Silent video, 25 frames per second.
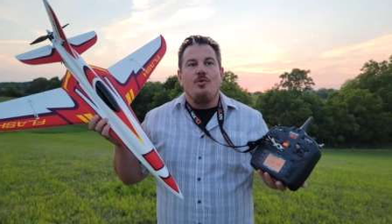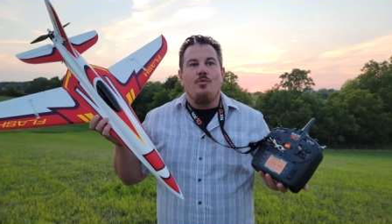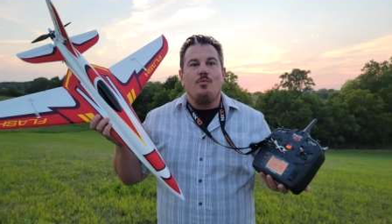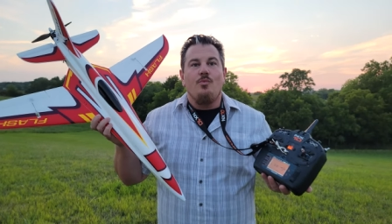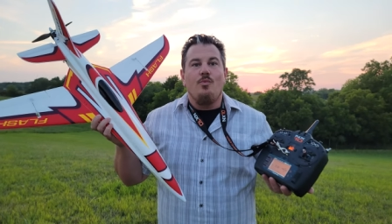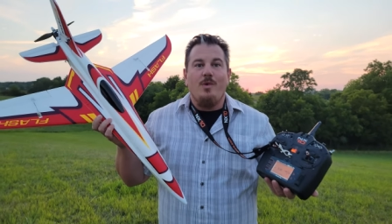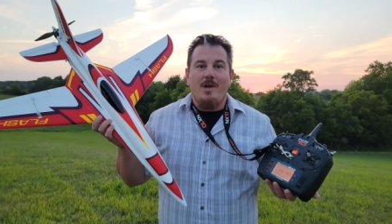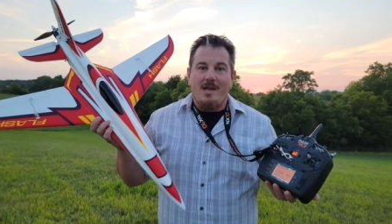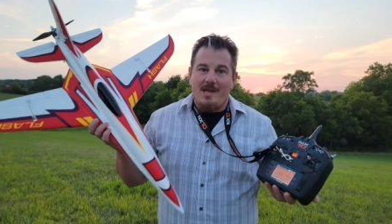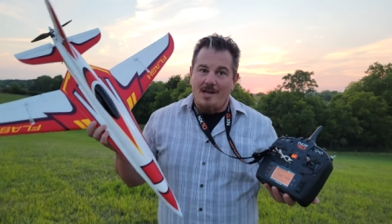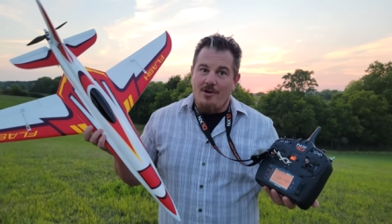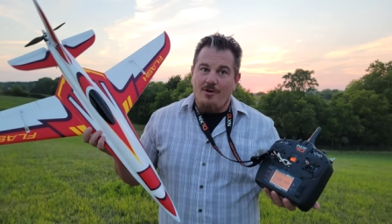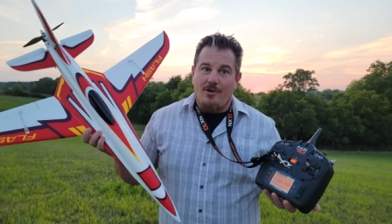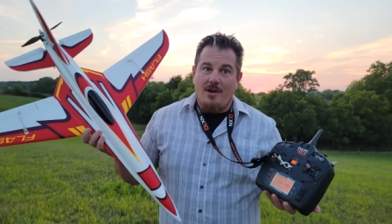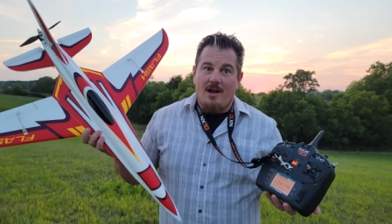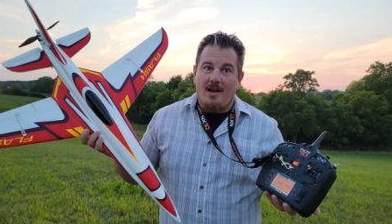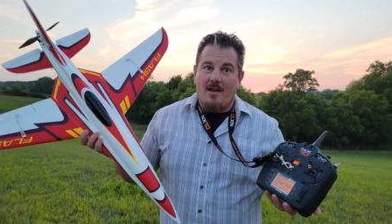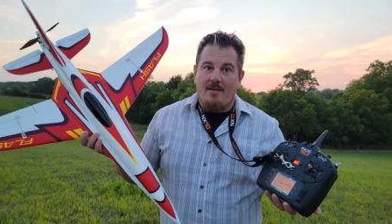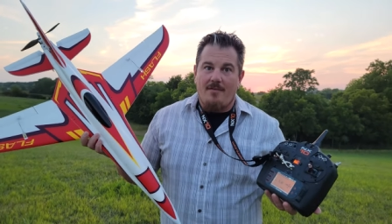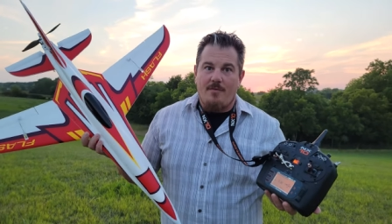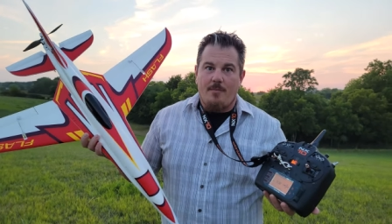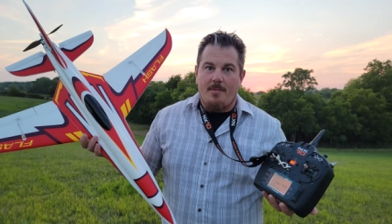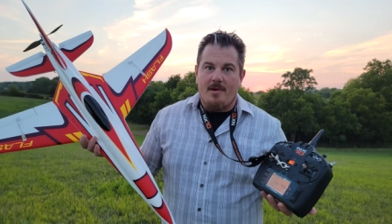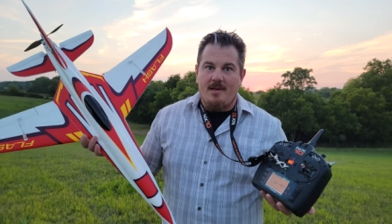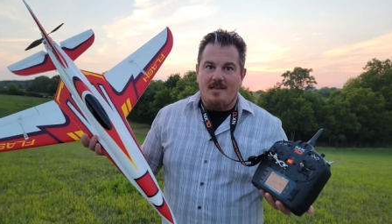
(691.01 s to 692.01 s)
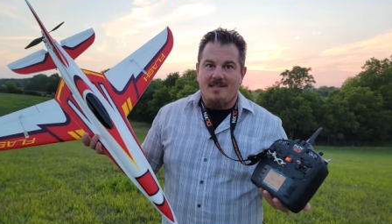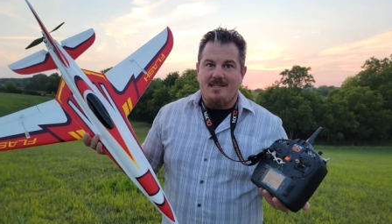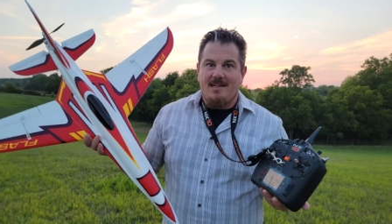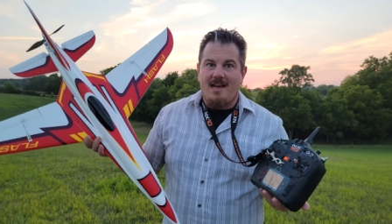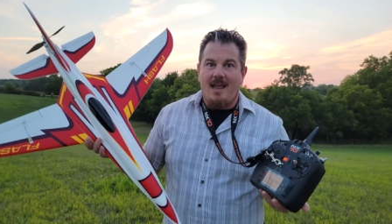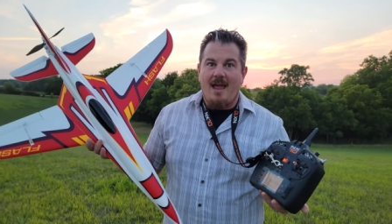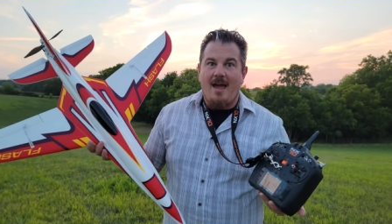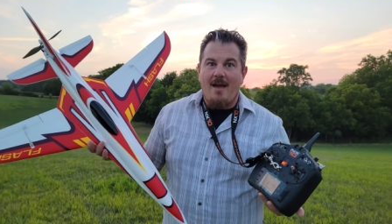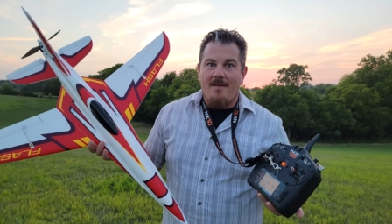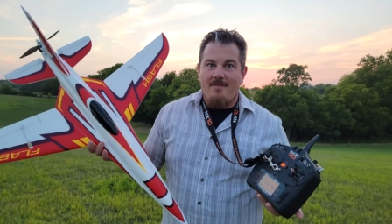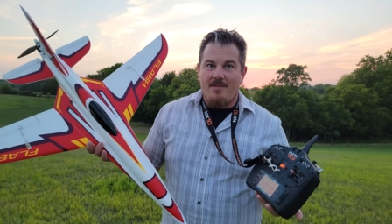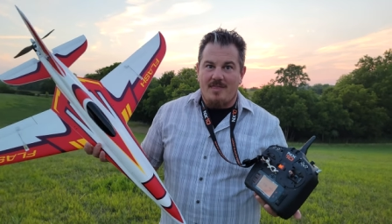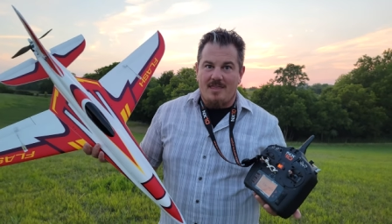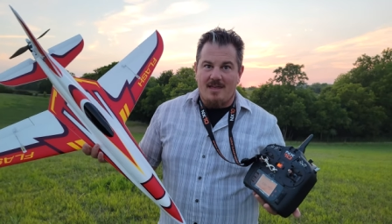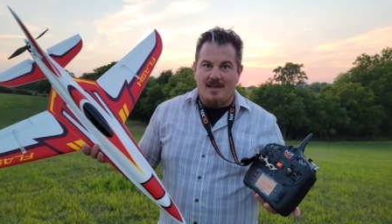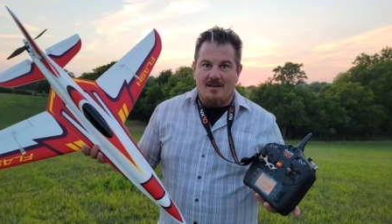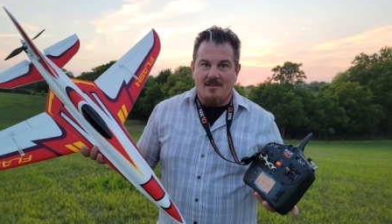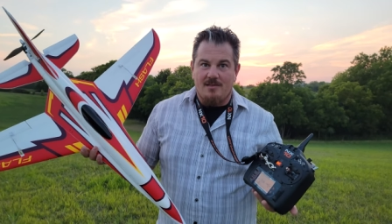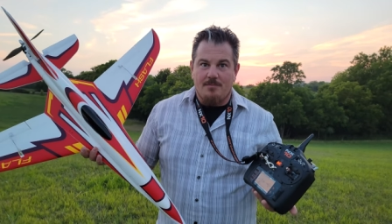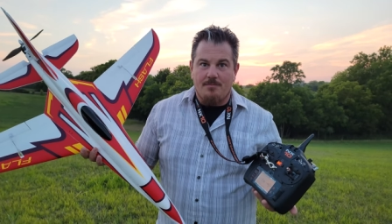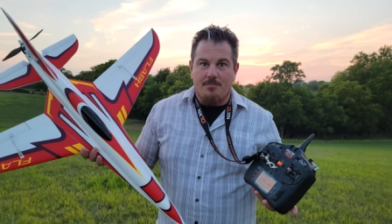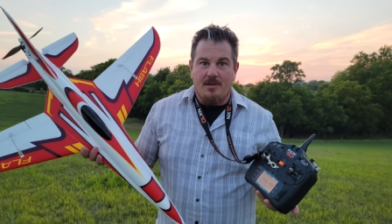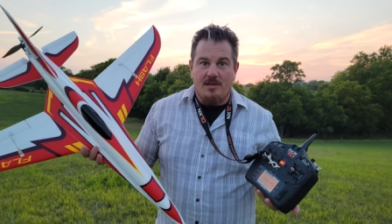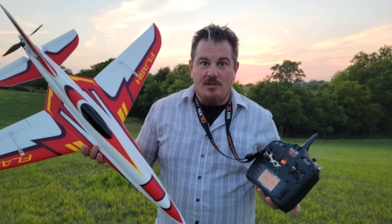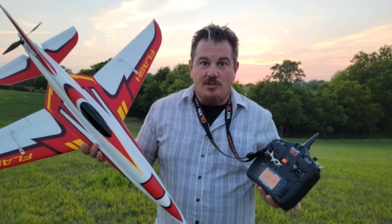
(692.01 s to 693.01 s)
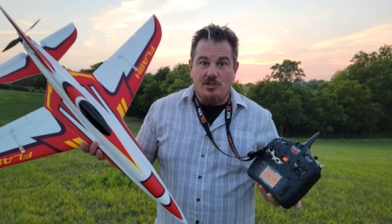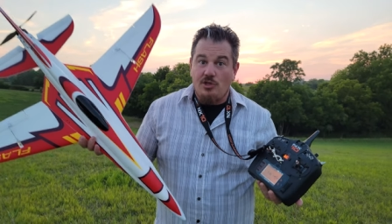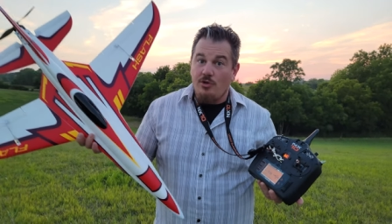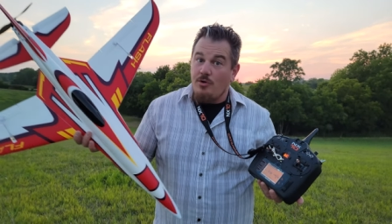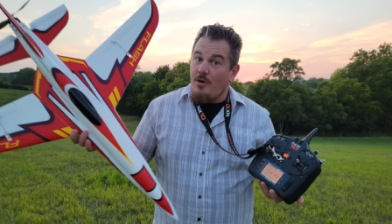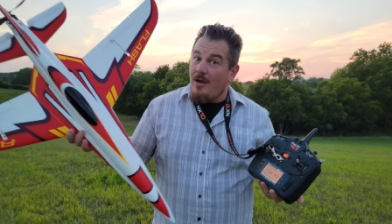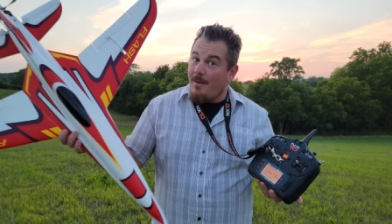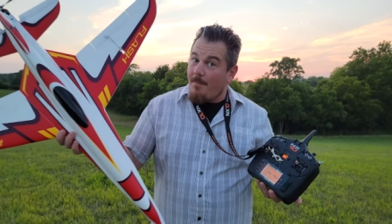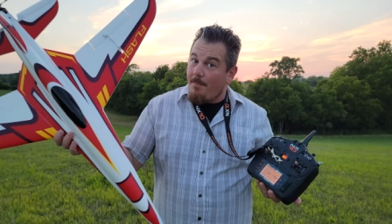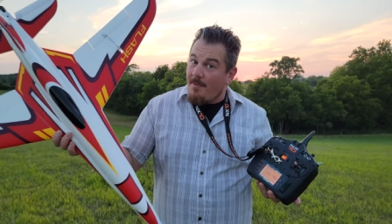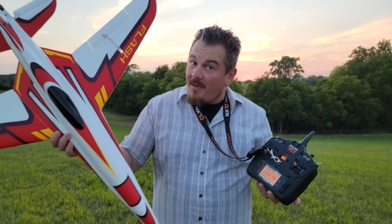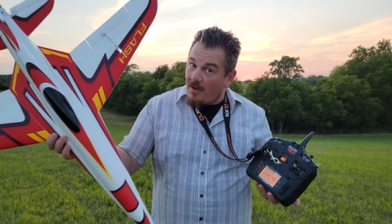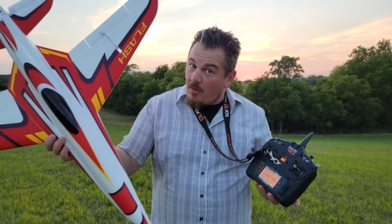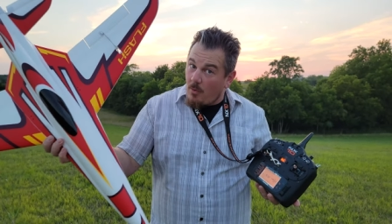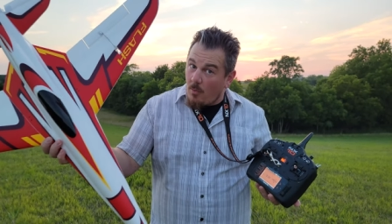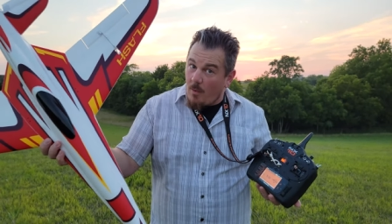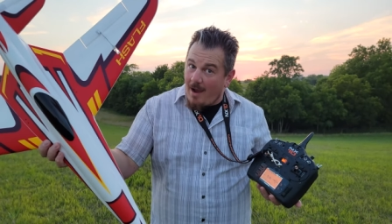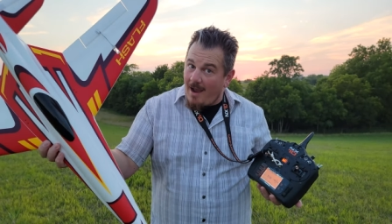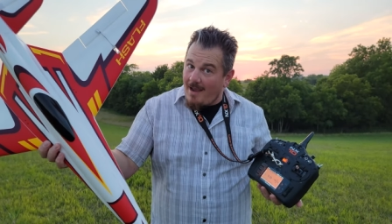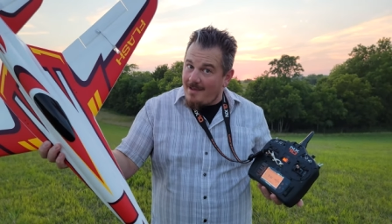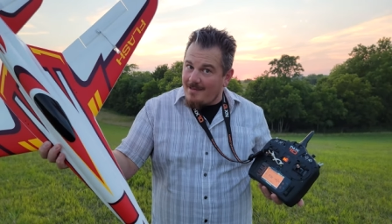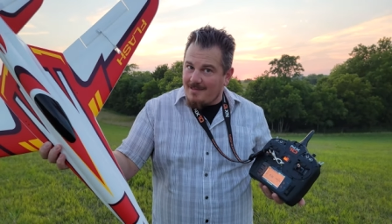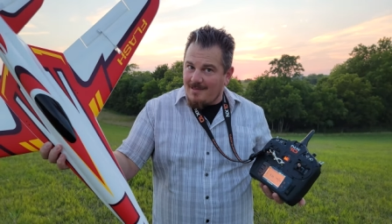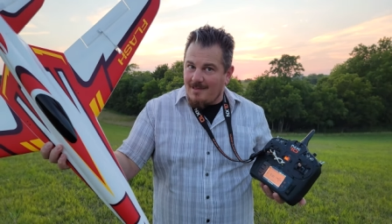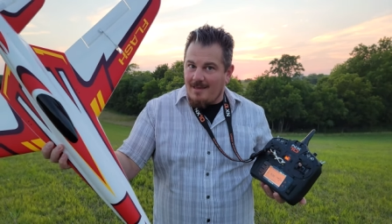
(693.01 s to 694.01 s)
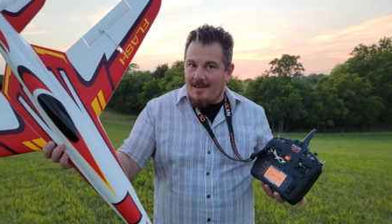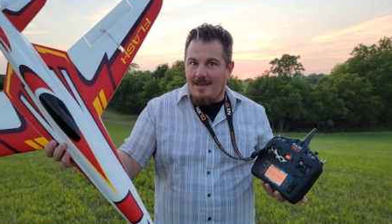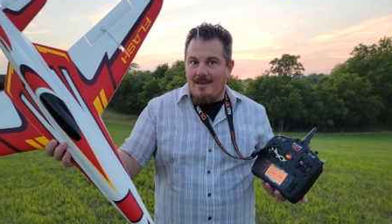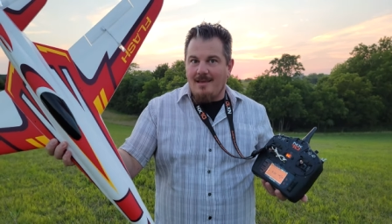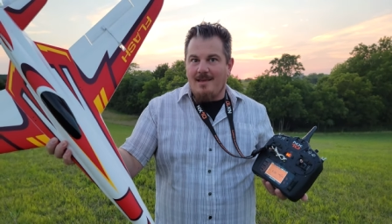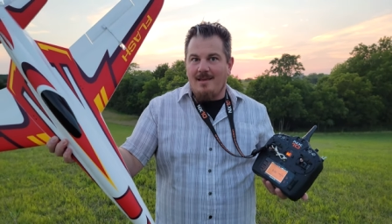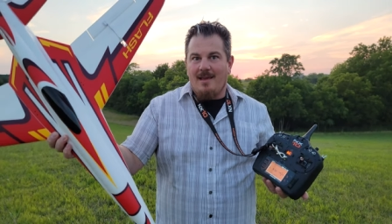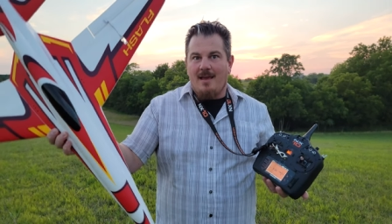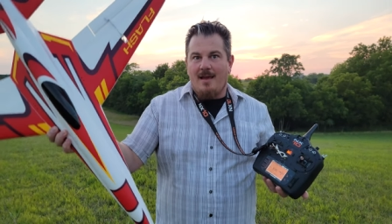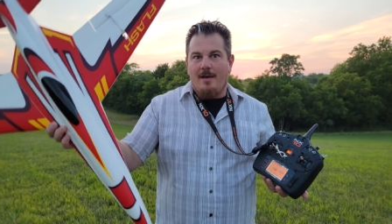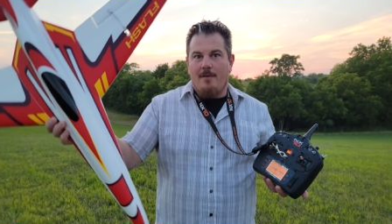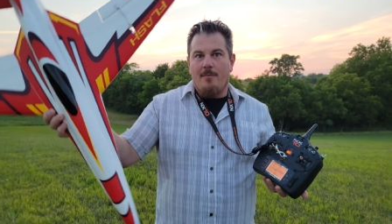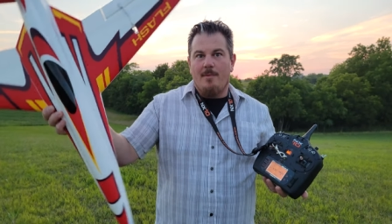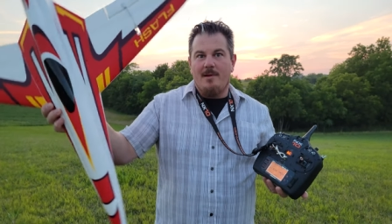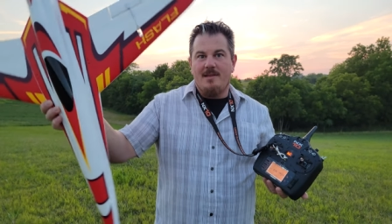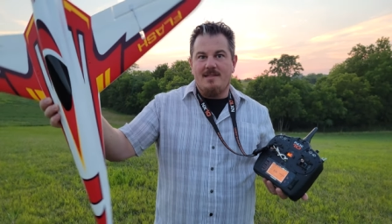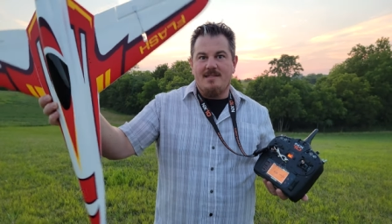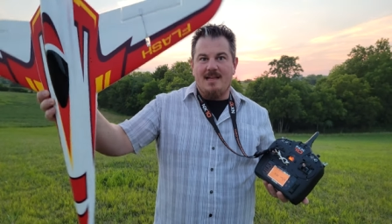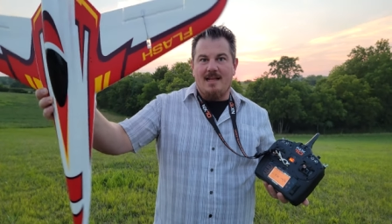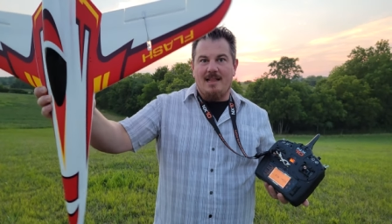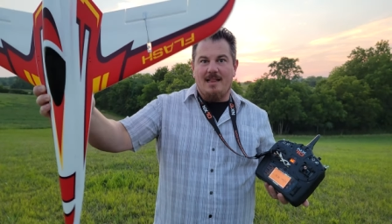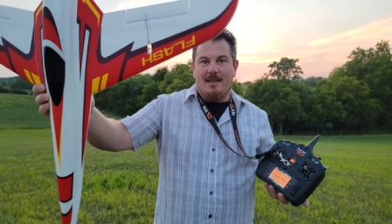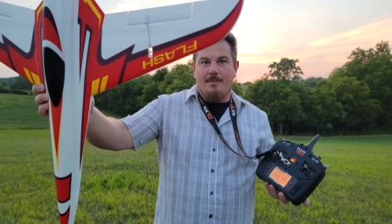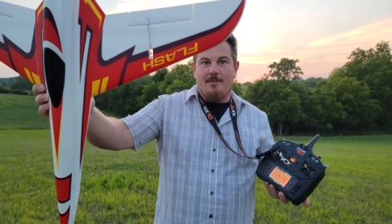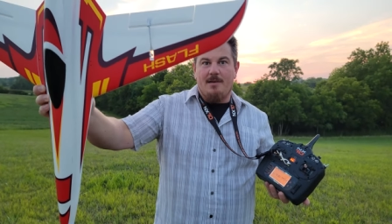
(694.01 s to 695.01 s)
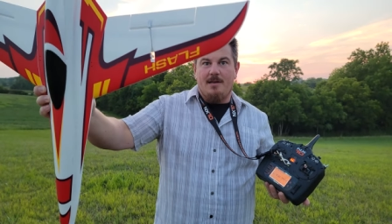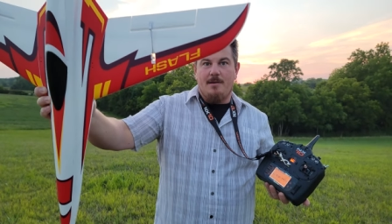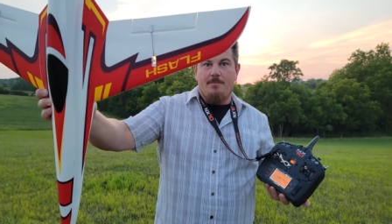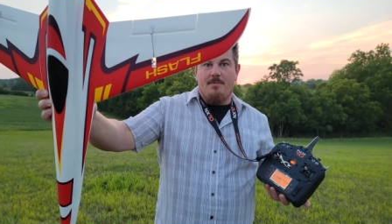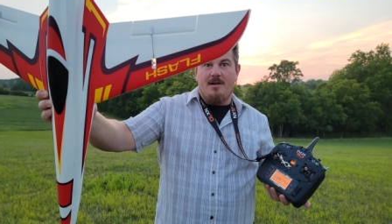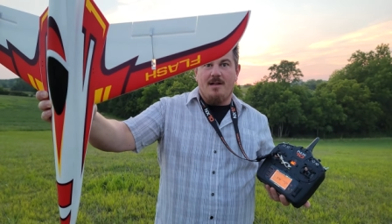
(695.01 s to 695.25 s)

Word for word: We know not everybody's gonna have 1,000 planes. So you gotta pick wisely. Everybody's got a limited